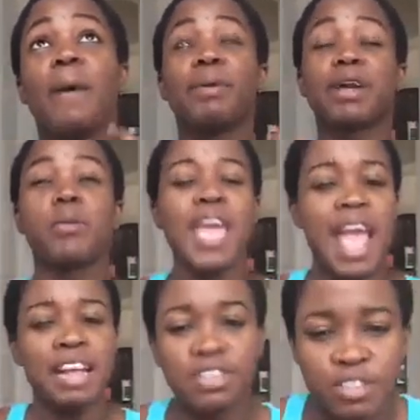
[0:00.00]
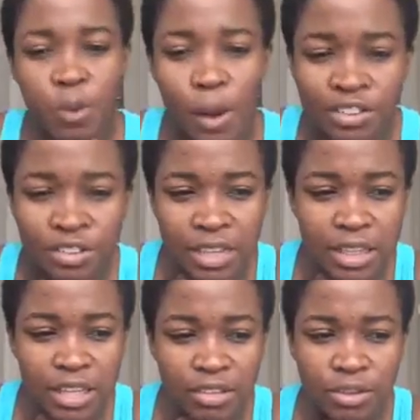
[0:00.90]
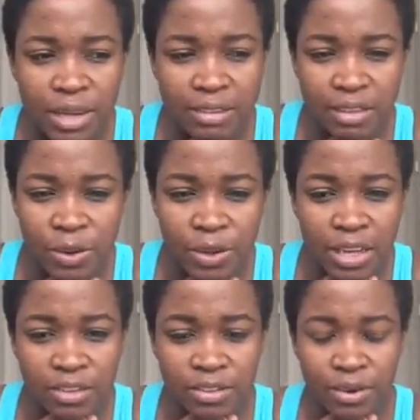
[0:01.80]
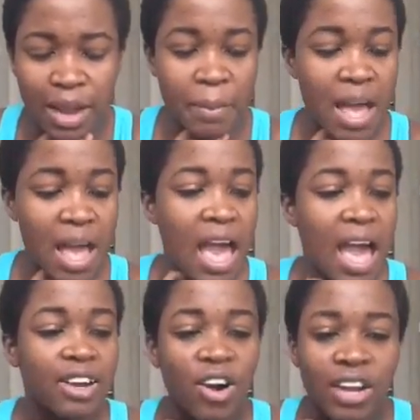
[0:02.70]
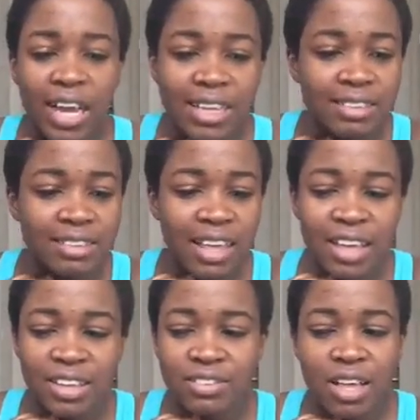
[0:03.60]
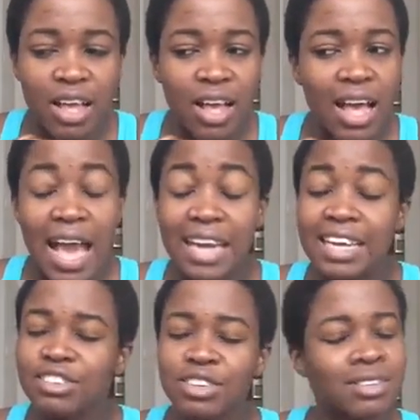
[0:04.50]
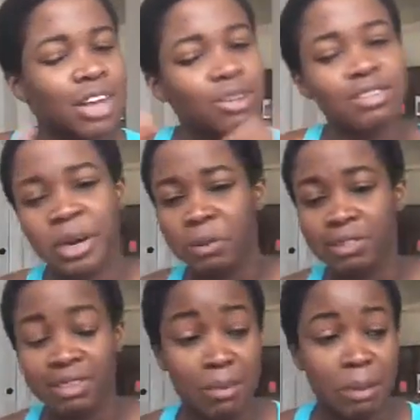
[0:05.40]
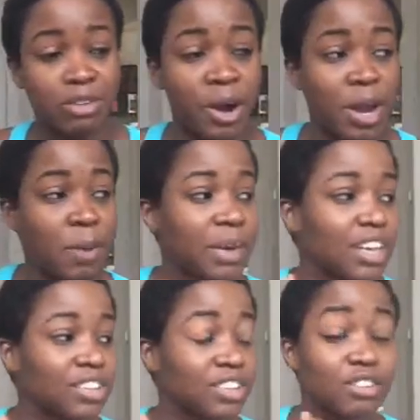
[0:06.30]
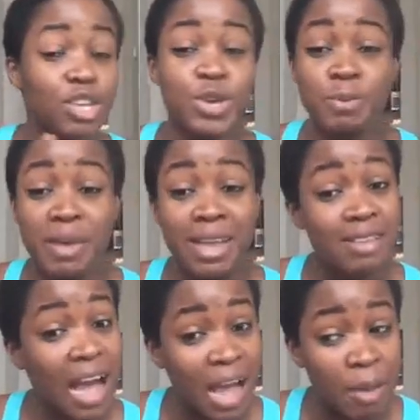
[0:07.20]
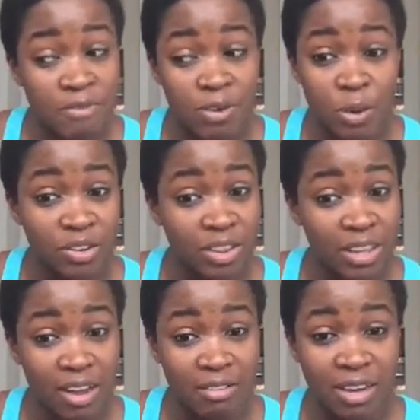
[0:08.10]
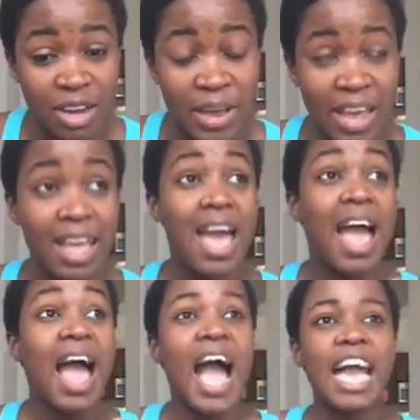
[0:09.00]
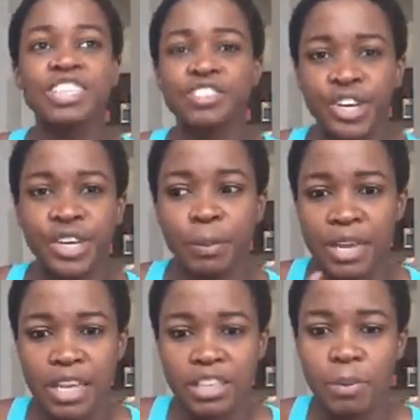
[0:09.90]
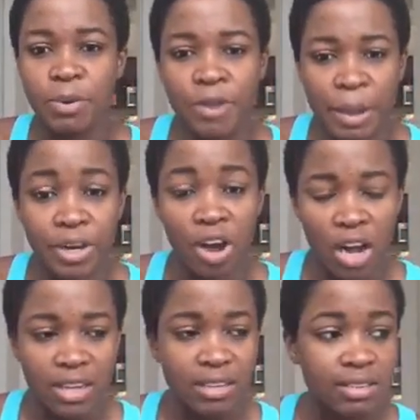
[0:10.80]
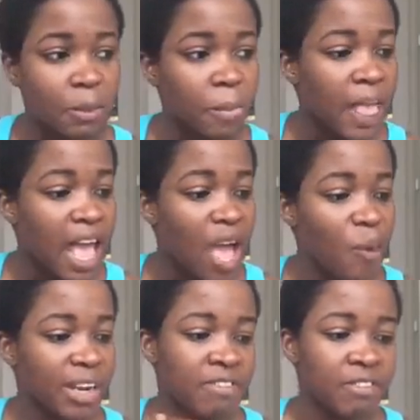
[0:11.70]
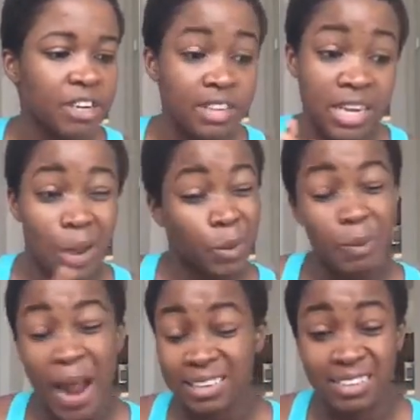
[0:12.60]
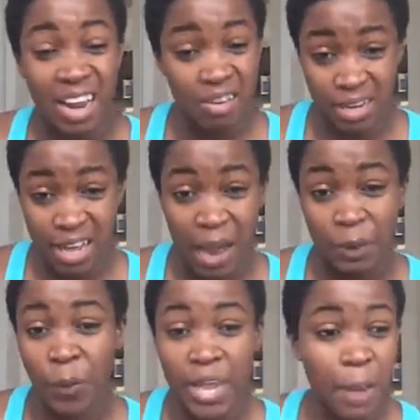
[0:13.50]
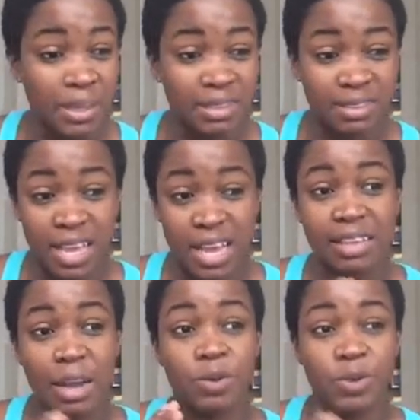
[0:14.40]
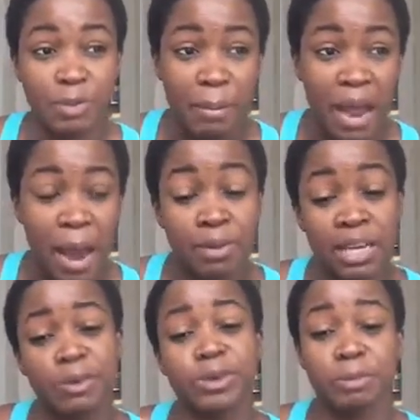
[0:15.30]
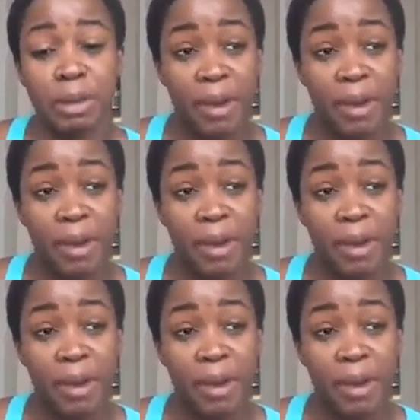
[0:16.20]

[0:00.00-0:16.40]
But we answered this question, I think, 2 days ago on Instagram. And all I can say is, and it's going to sound terrible, Tim, I'm sorry, but it's just, you make time for what you love, okay? I just started a PhD program in August. And when I first started, I would practice every day. I would wake up at 6, I would read my Bible, I would do my